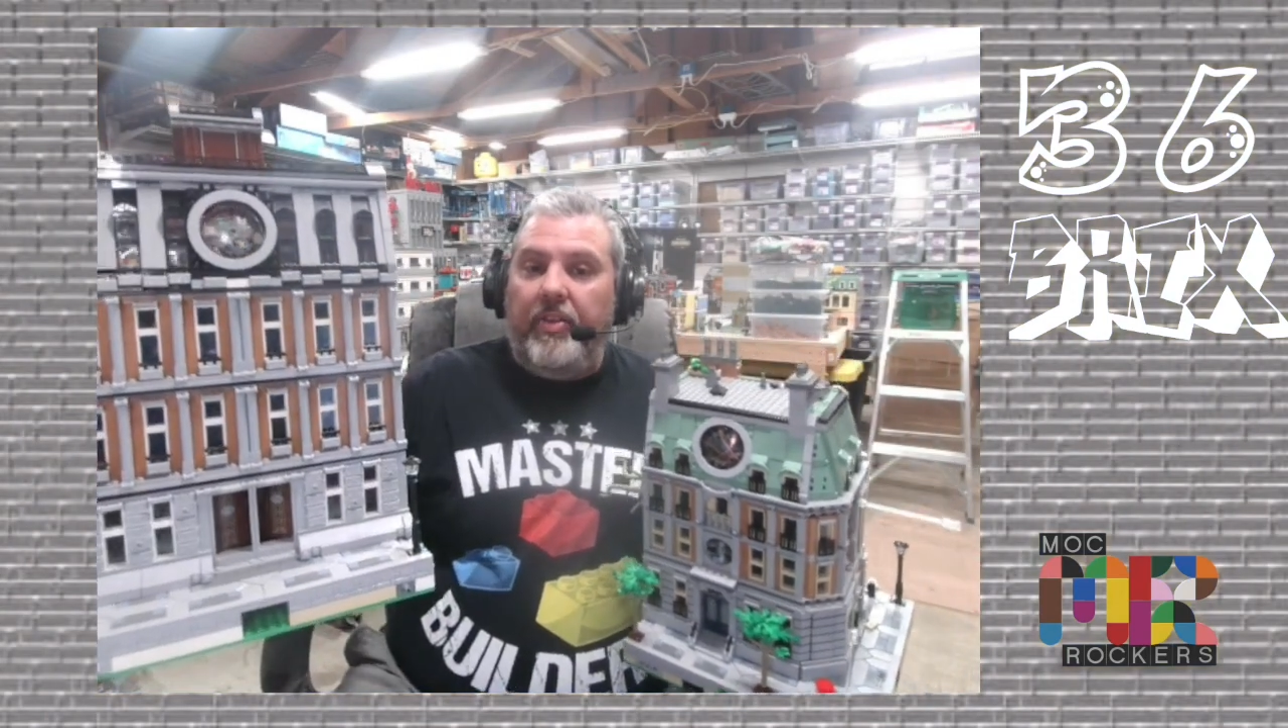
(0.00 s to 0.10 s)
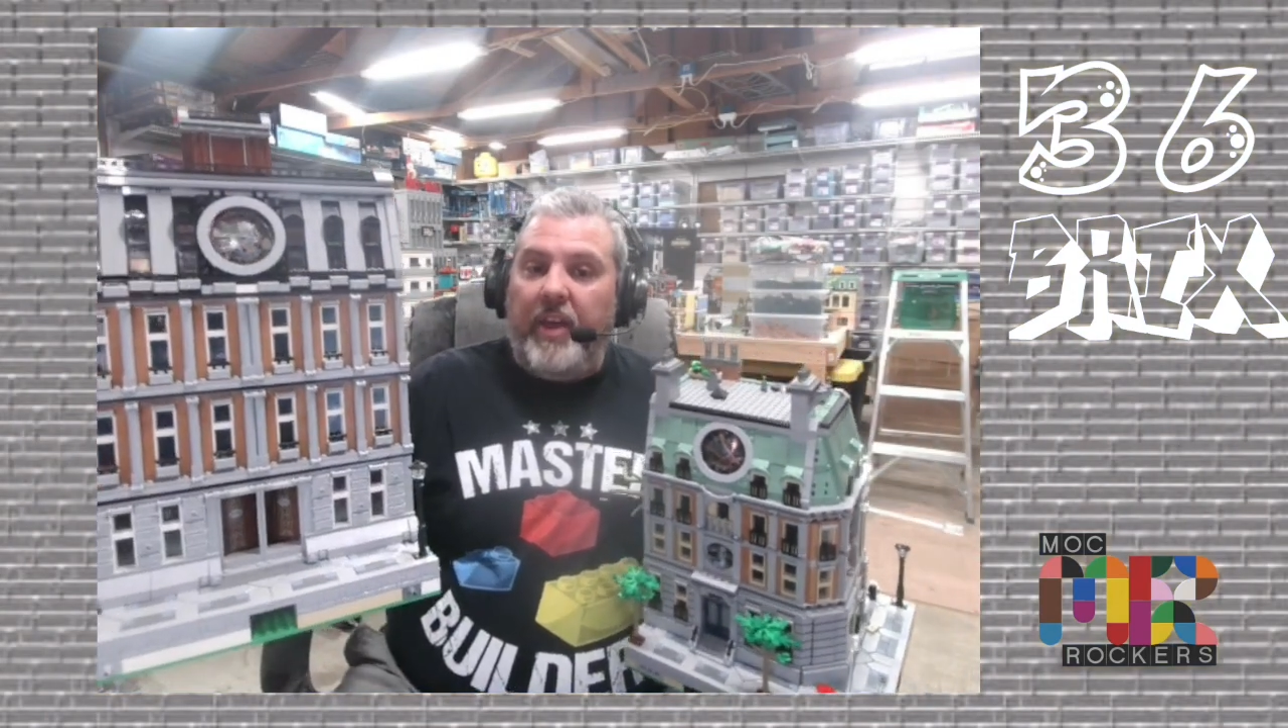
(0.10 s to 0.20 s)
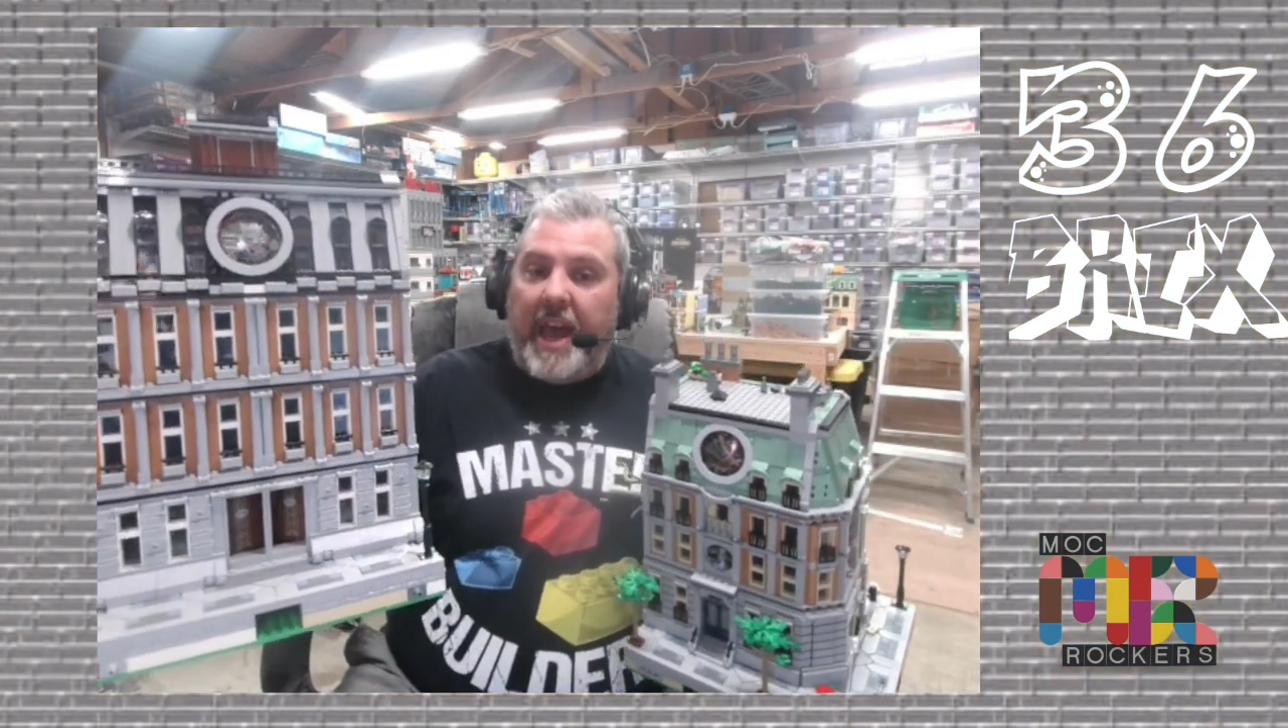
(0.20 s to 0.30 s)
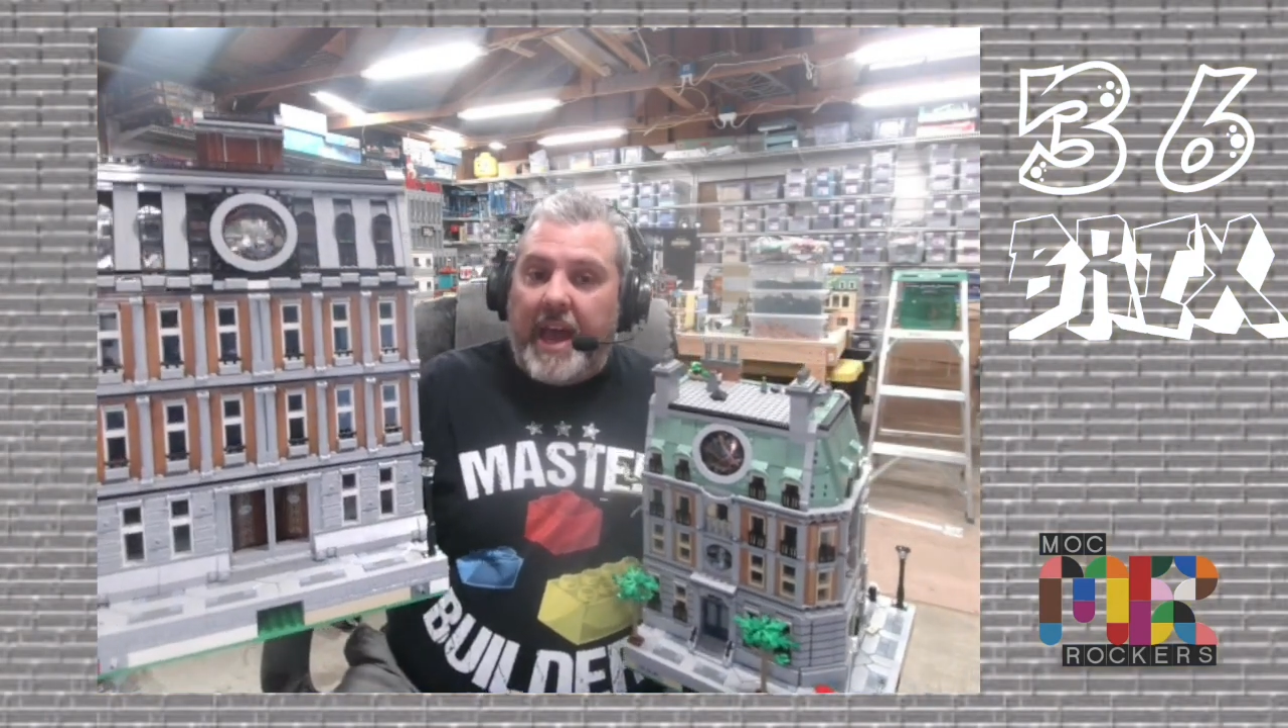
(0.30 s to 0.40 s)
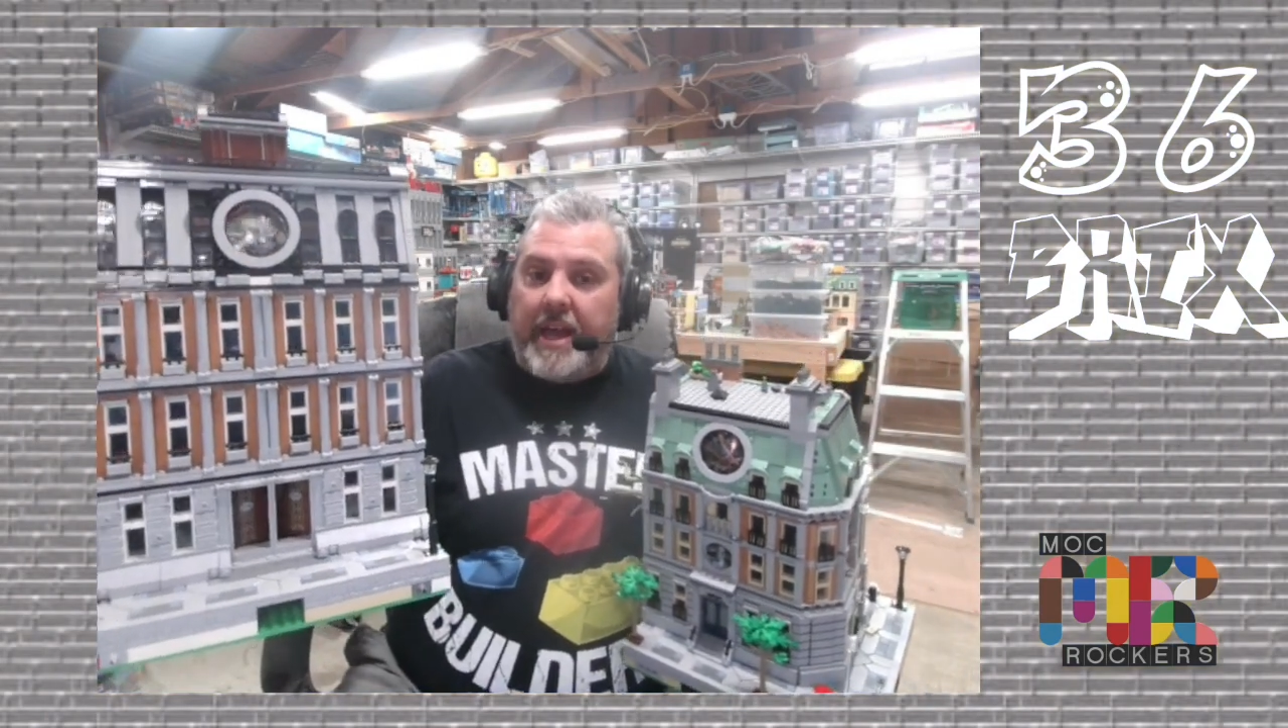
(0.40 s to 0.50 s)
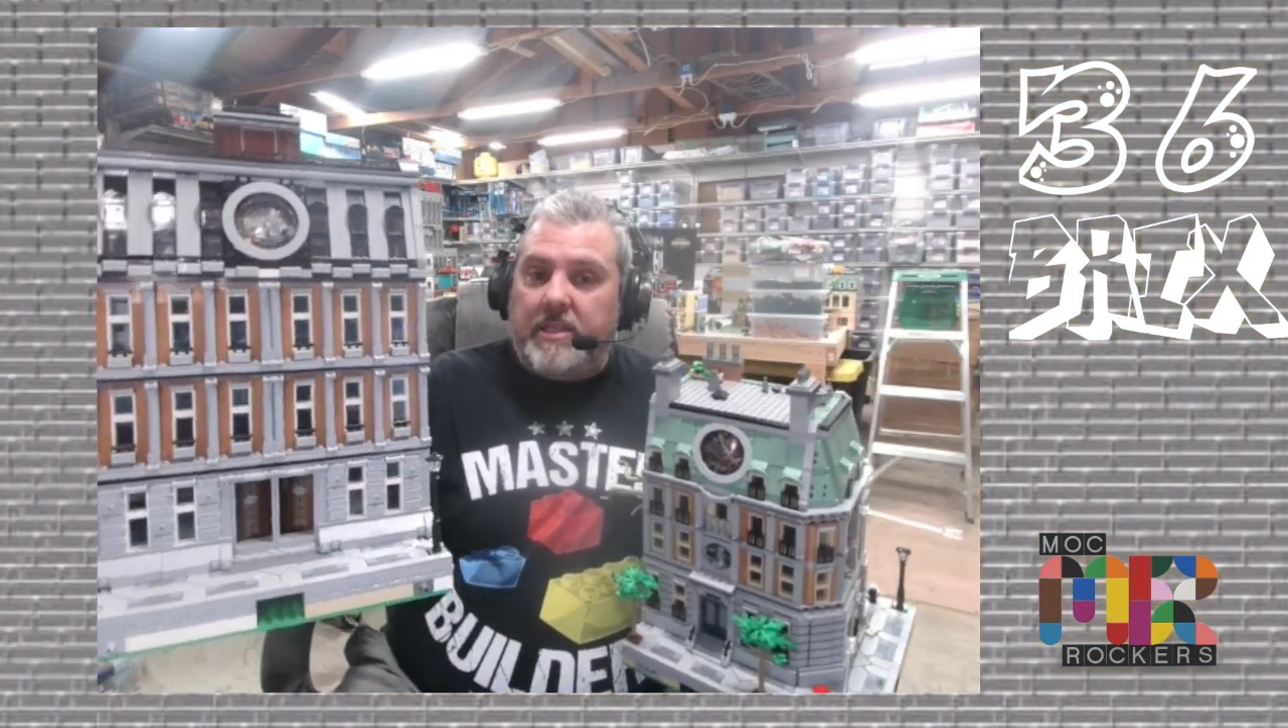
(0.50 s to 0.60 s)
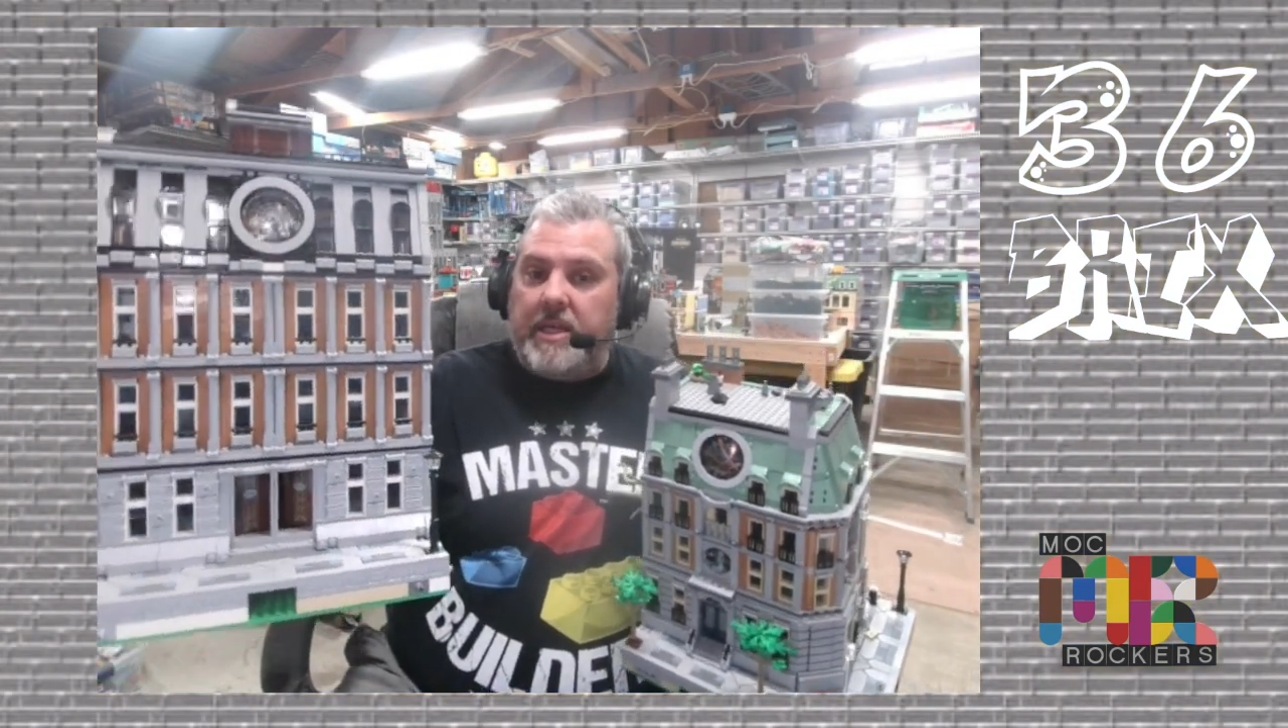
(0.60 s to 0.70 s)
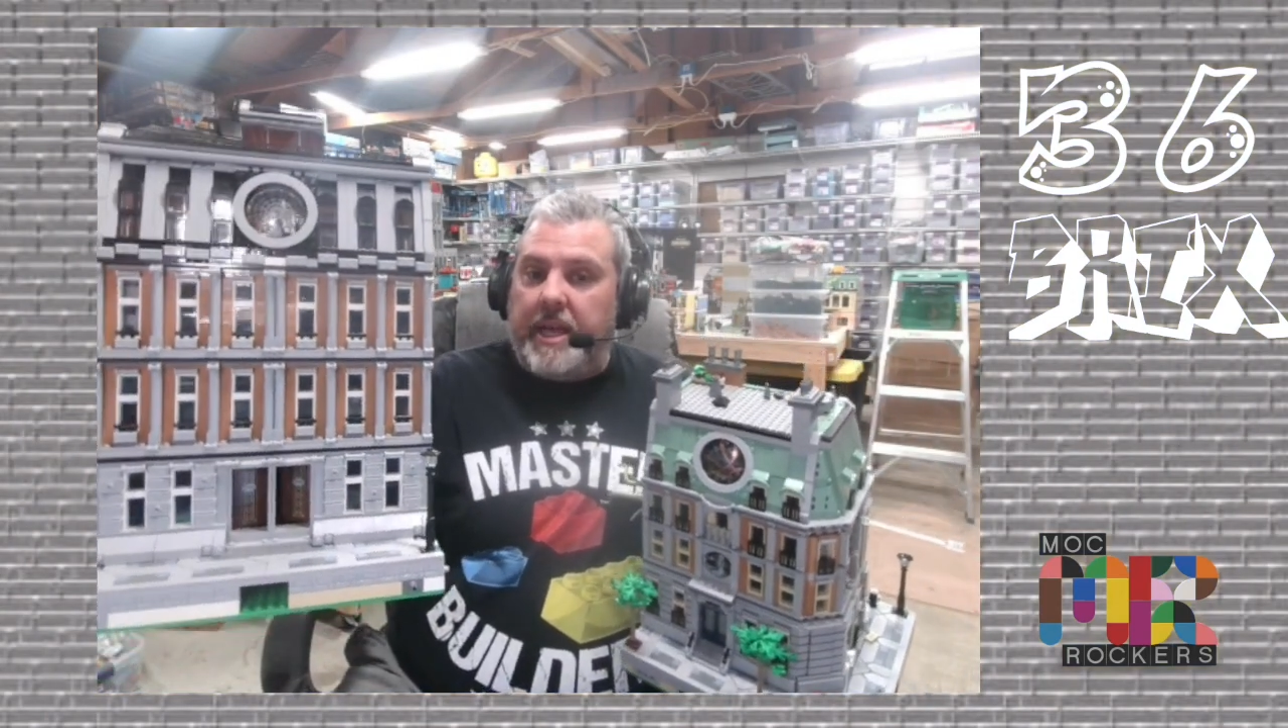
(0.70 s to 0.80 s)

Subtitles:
this